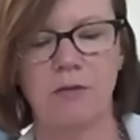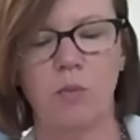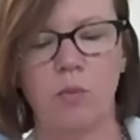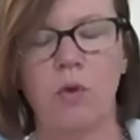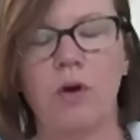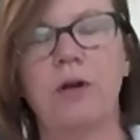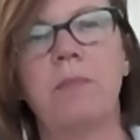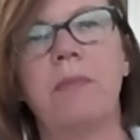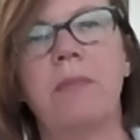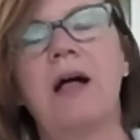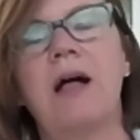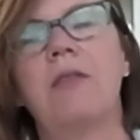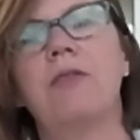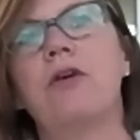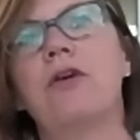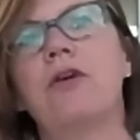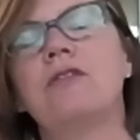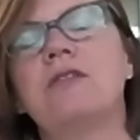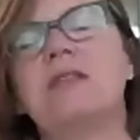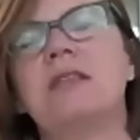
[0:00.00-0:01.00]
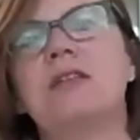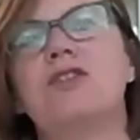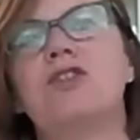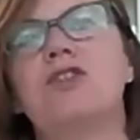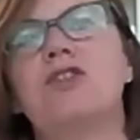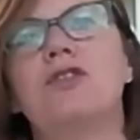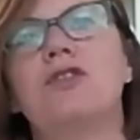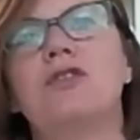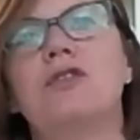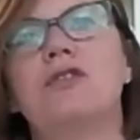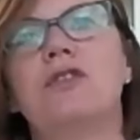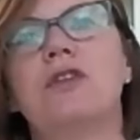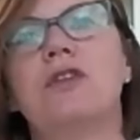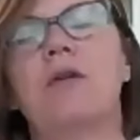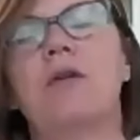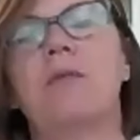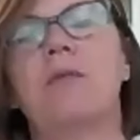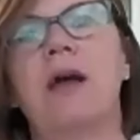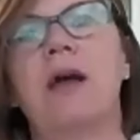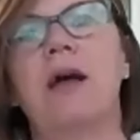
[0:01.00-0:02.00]
what about those issues
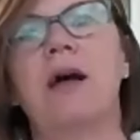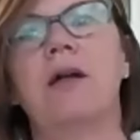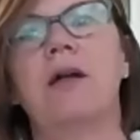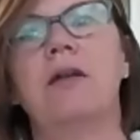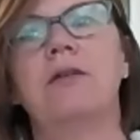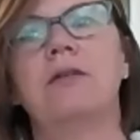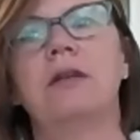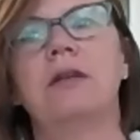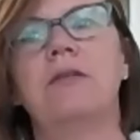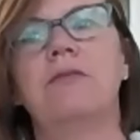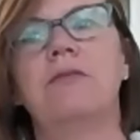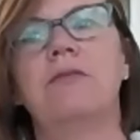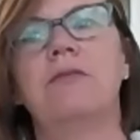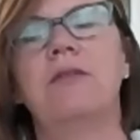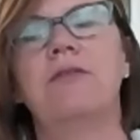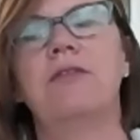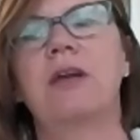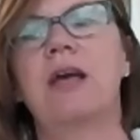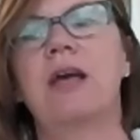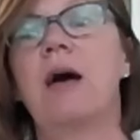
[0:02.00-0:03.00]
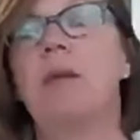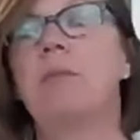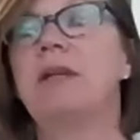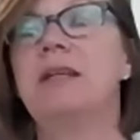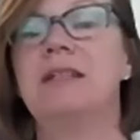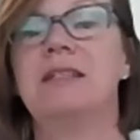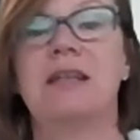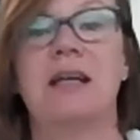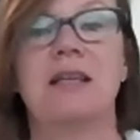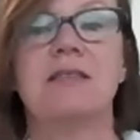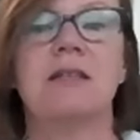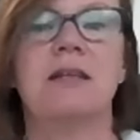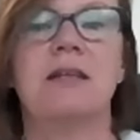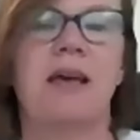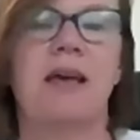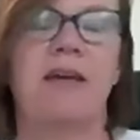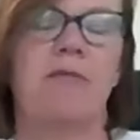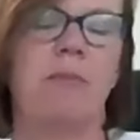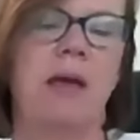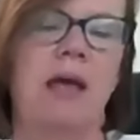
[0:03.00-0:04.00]
around if a company
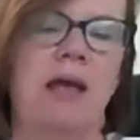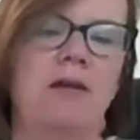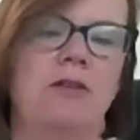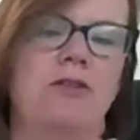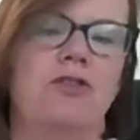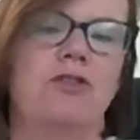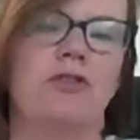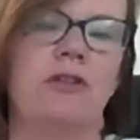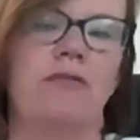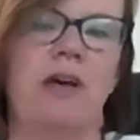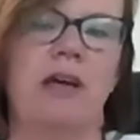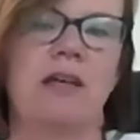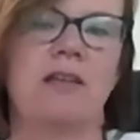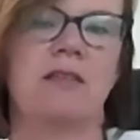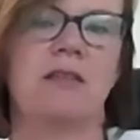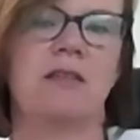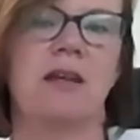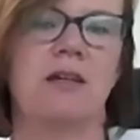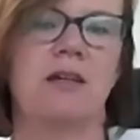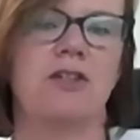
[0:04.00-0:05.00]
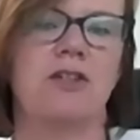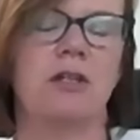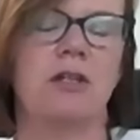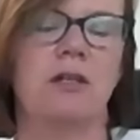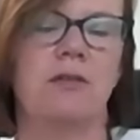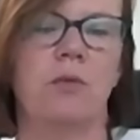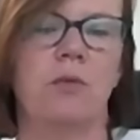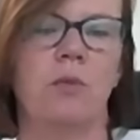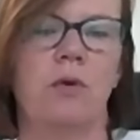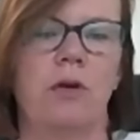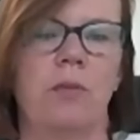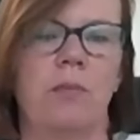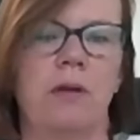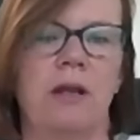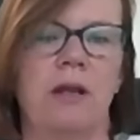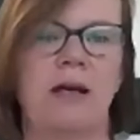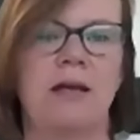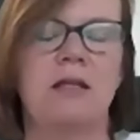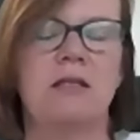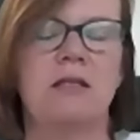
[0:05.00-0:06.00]
doesn't have mandatory vaccination in the
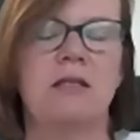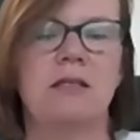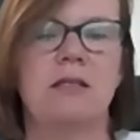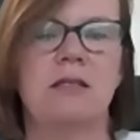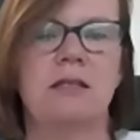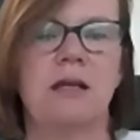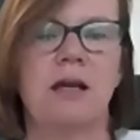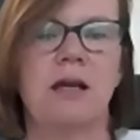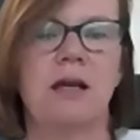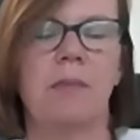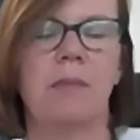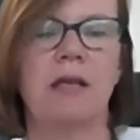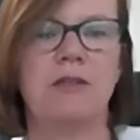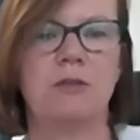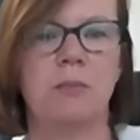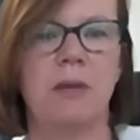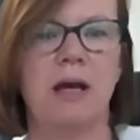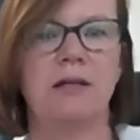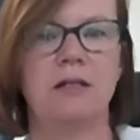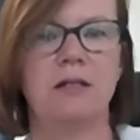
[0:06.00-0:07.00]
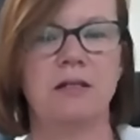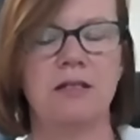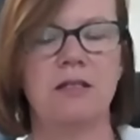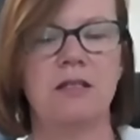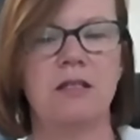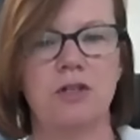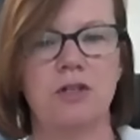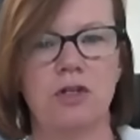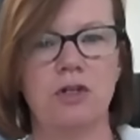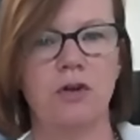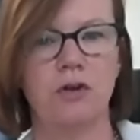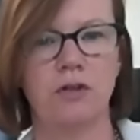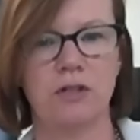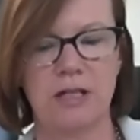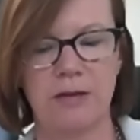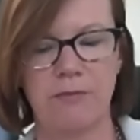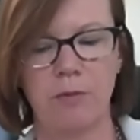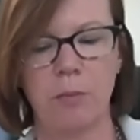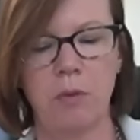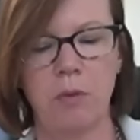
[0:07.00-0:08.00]
workplace, has made a decision not
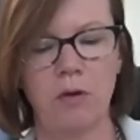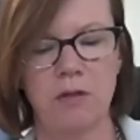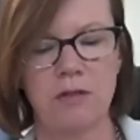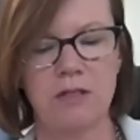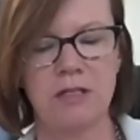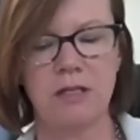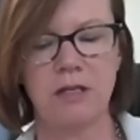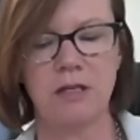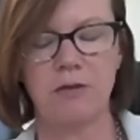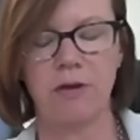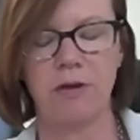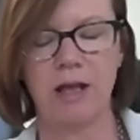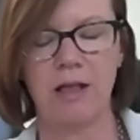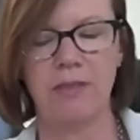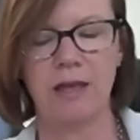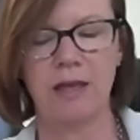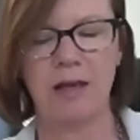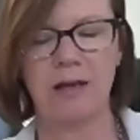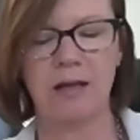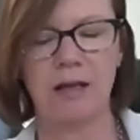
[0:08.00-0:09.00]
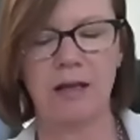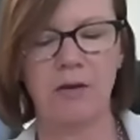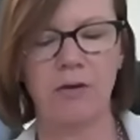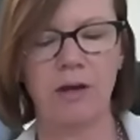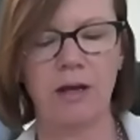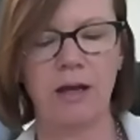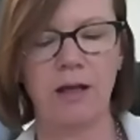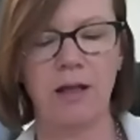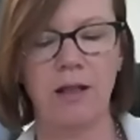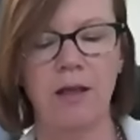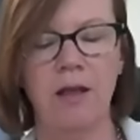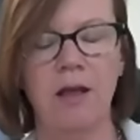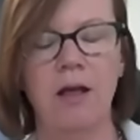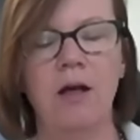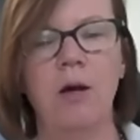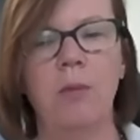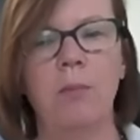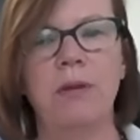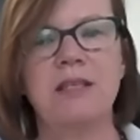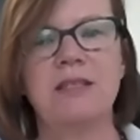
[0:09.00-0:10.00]
to have a policy around that area,
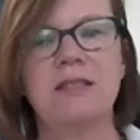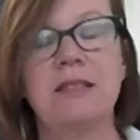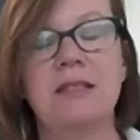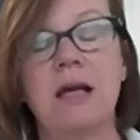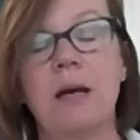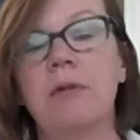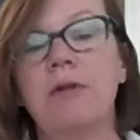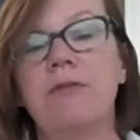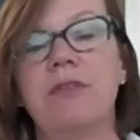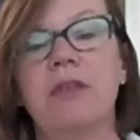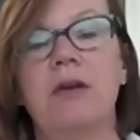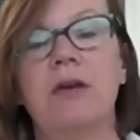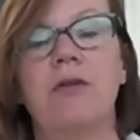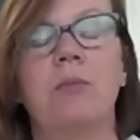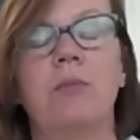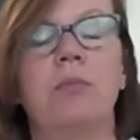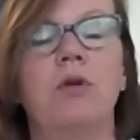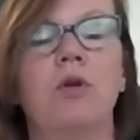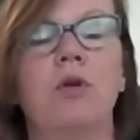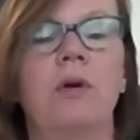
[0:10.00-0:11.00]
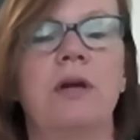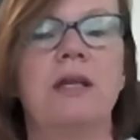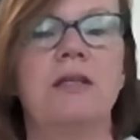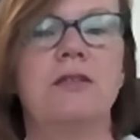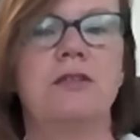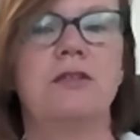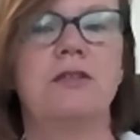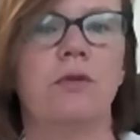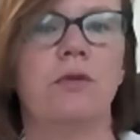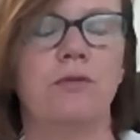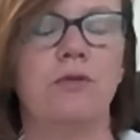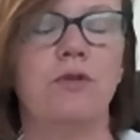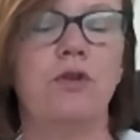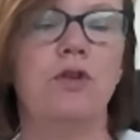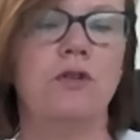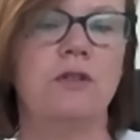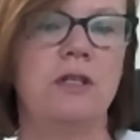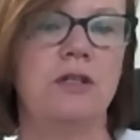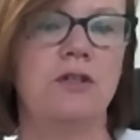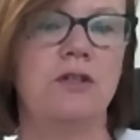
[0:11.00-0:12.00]
but some of their employees are
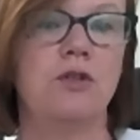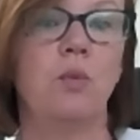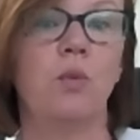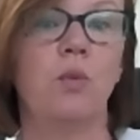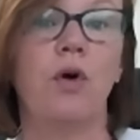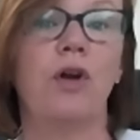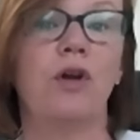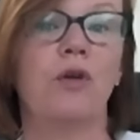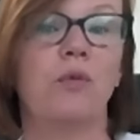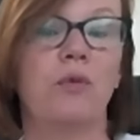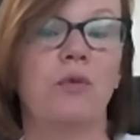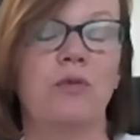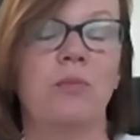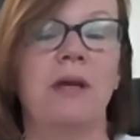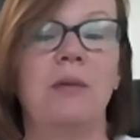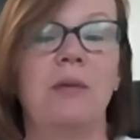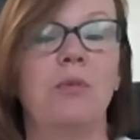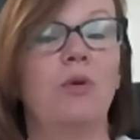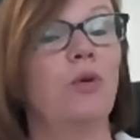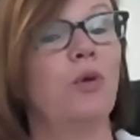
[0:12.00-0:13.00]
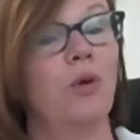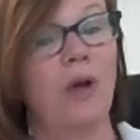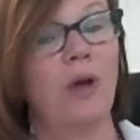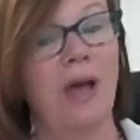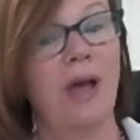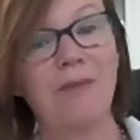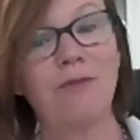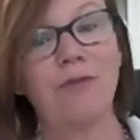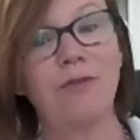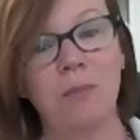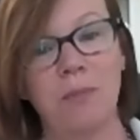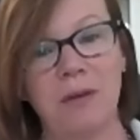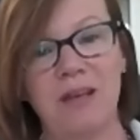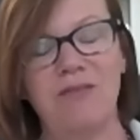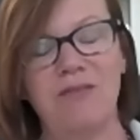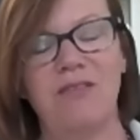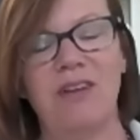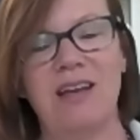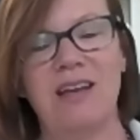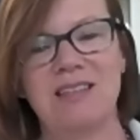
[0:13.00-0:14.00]
refusing to work with people who haven't
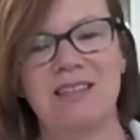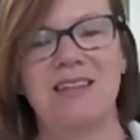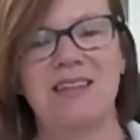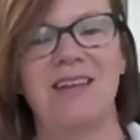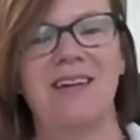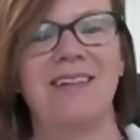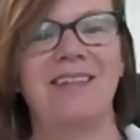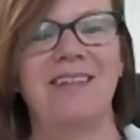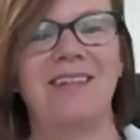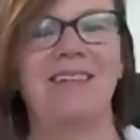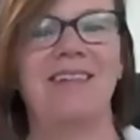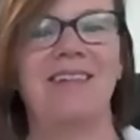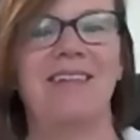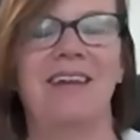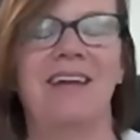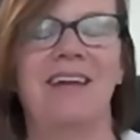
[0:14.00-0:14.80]
been vaccinated.